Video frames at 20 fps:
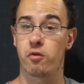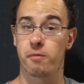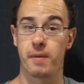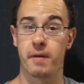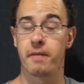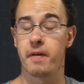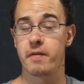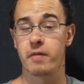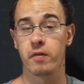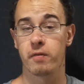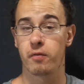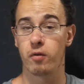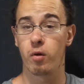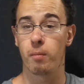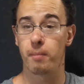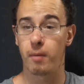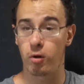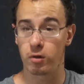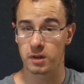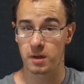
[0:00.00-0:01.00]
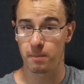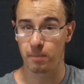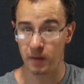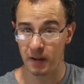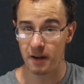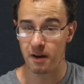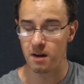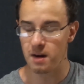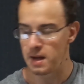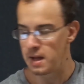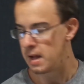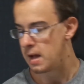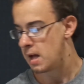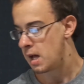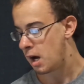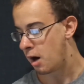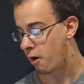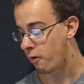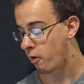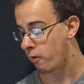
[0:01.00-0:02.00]
is my favorite for a multiplayer.
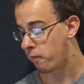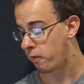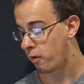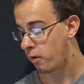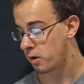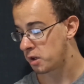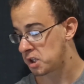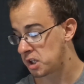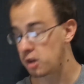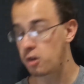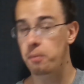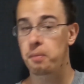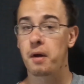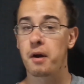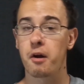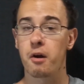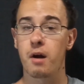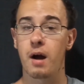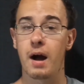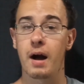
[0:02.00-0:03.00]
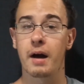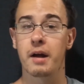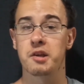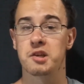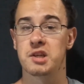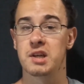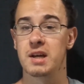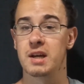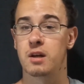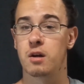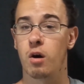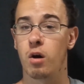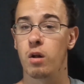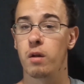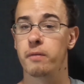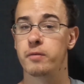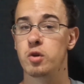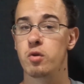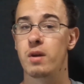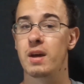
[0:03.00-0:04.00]
However, for a single player, I'm going to say Call
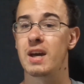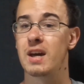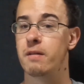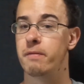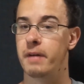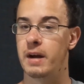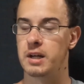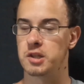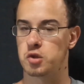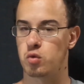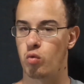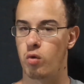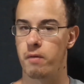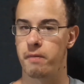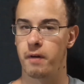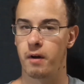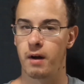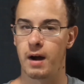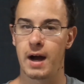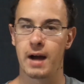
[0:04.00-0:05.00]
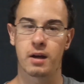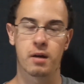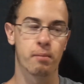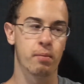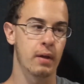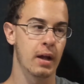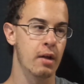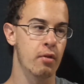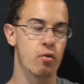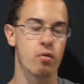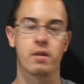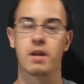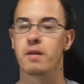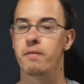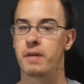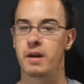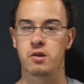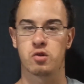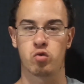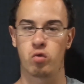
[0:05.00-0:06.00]
of Duty Advanced Warfare. I could play through the
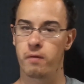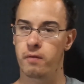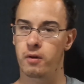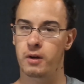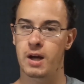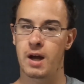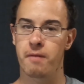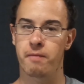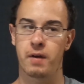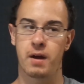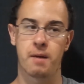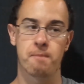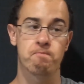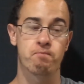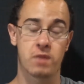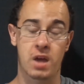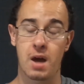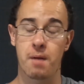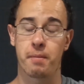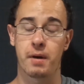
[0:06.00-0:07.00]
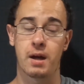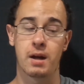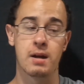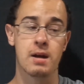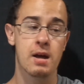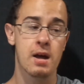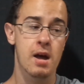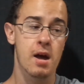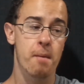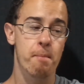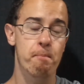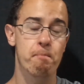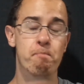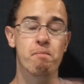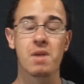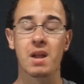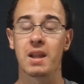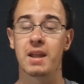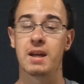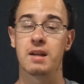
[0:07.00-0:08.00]
Advanced Warfare campaign, campaign
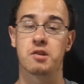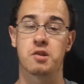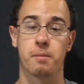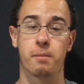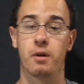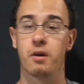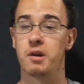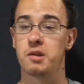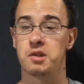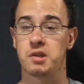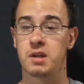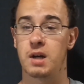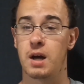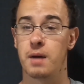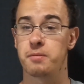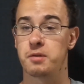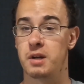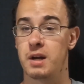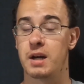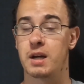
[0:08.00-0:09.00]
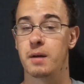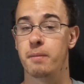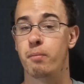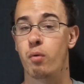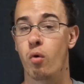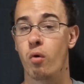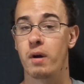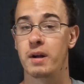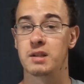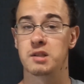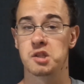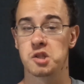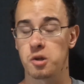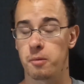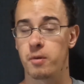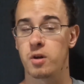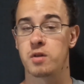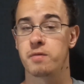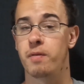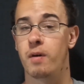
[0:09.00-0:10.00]
millions and millions of times and not get bored. It's so
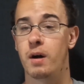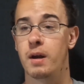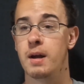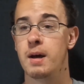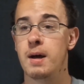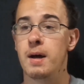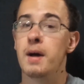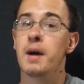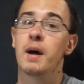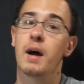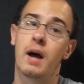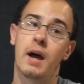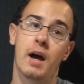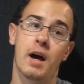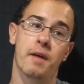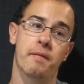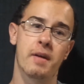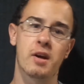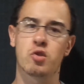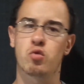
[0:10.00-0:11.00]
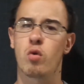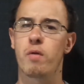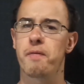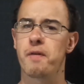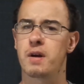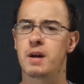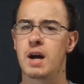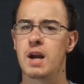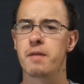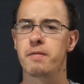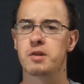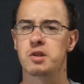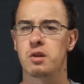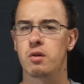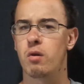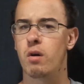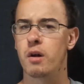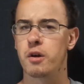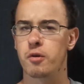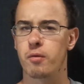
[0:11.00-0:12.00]
much fun. Uh, Advanced Warfare kind of is a
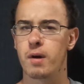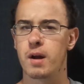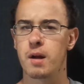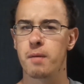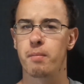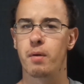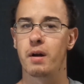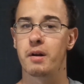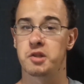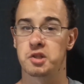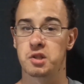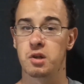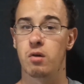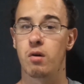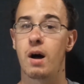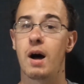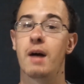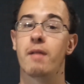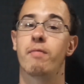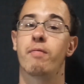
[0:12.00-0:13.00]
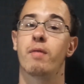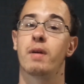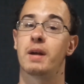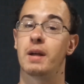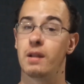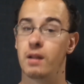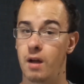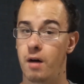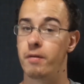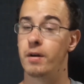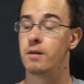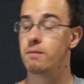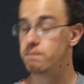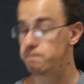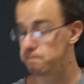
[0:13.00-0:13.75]
little underrated, but still, I freaking love it.